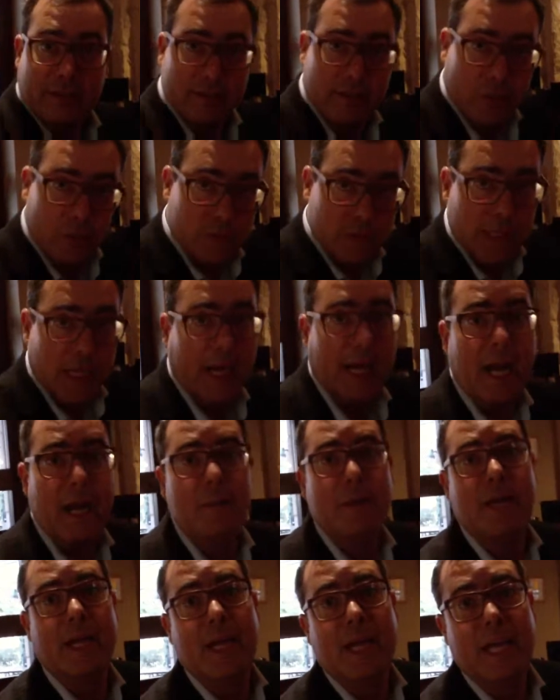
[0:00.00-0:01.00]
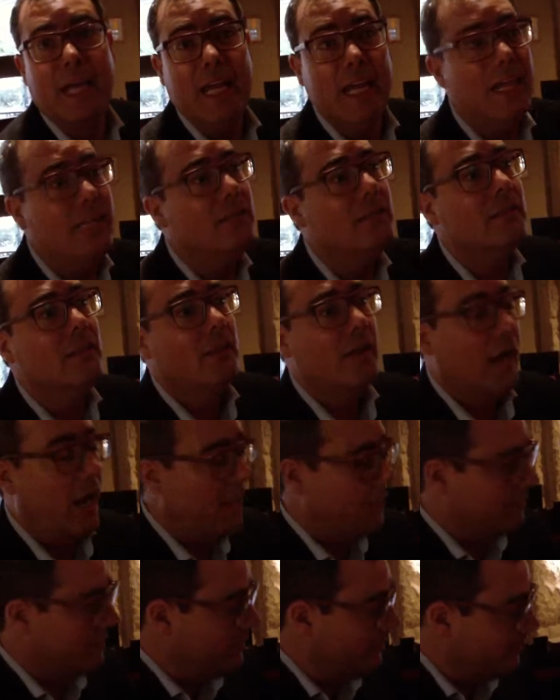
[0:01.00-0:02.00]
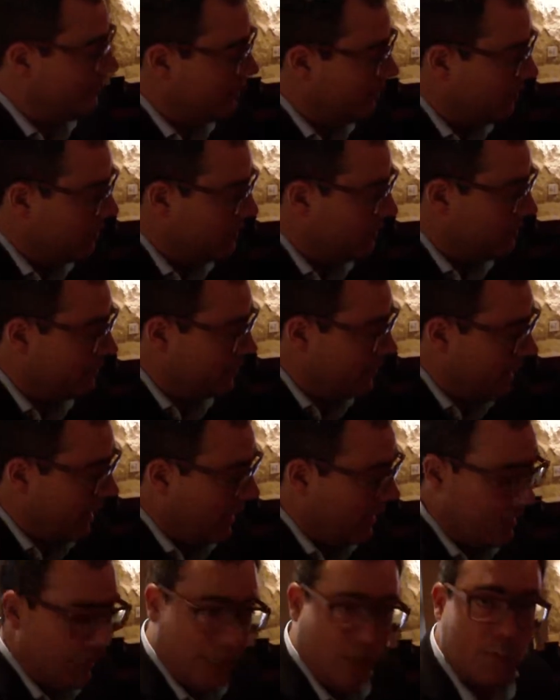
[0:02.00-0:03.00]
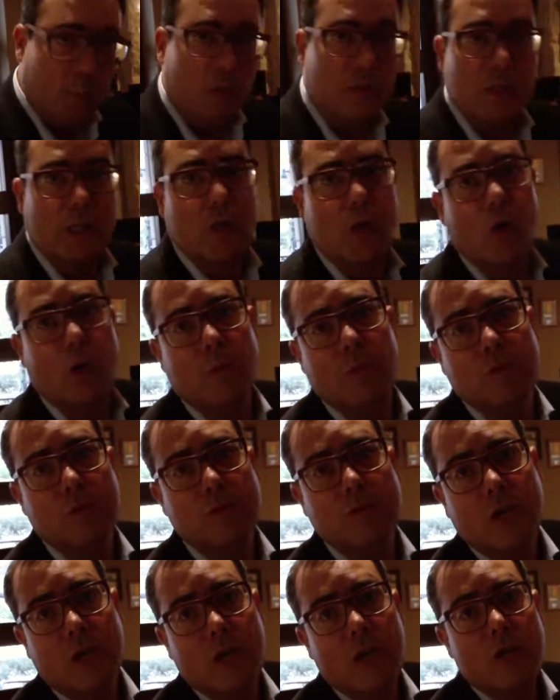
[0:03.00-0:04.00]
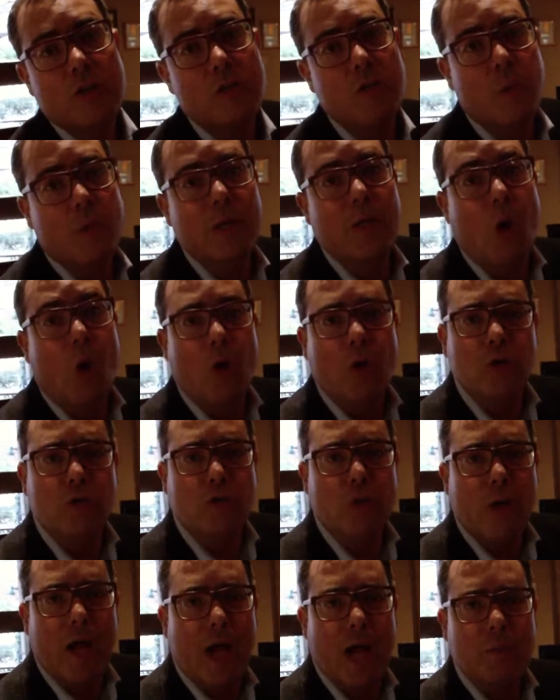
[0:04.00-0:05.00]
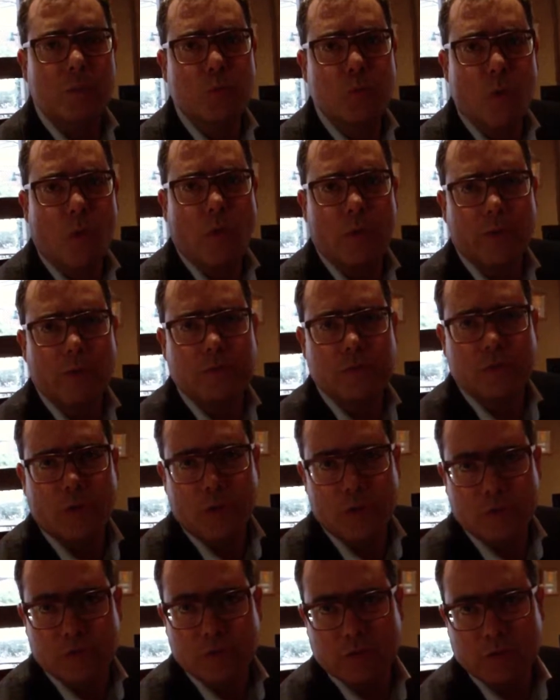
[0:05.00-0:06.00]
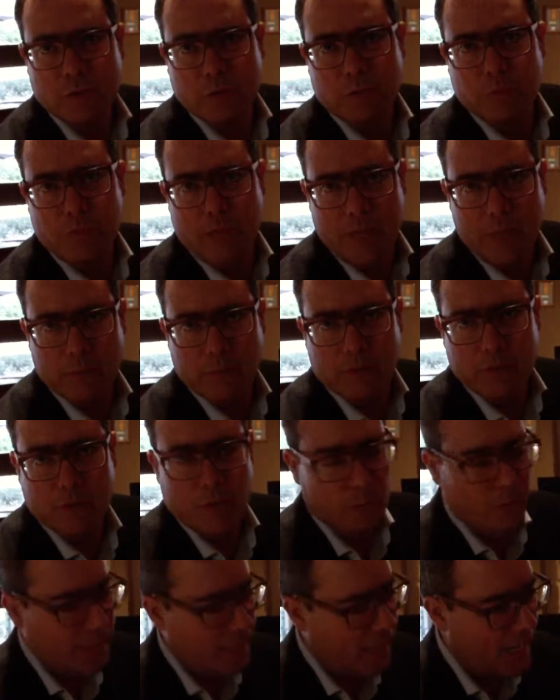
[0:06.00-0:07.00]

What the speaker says: the roasted agave. In artisanal mezcal like Montelobos, you will also have two other sources of flavor. You will